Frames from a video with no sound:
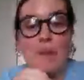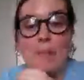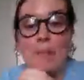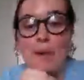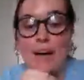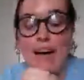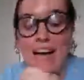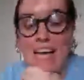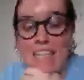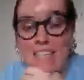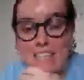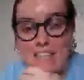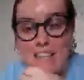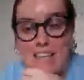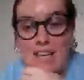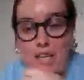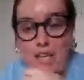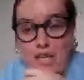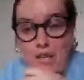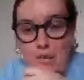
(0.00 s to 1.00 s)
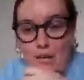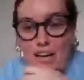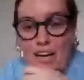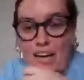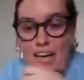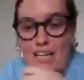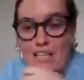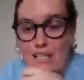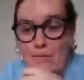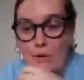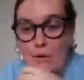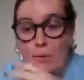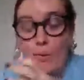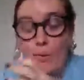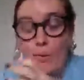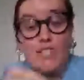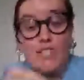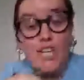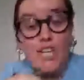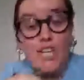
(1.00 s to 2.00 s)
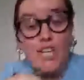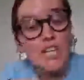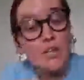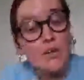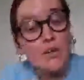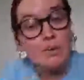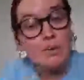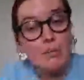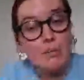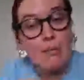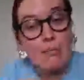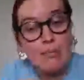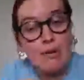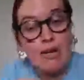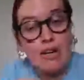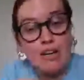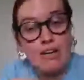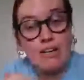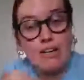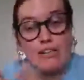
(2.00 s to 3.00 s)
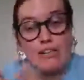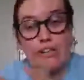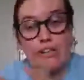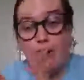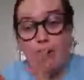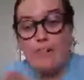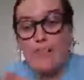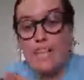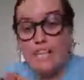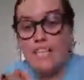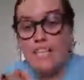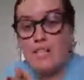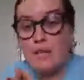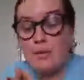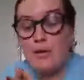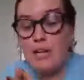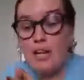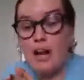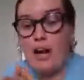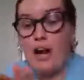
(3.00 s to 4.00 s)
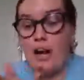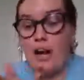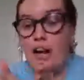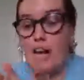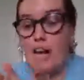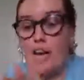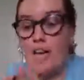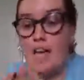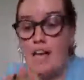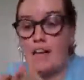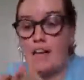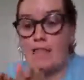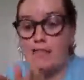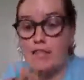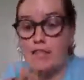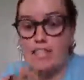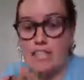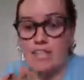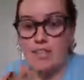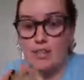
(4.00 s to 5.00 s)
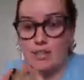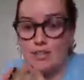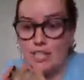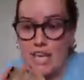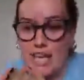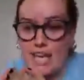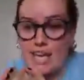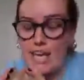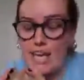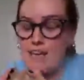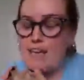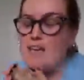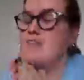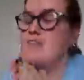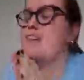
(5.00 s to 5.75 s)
But thank you guys for watching. Remember, there are things going on every single day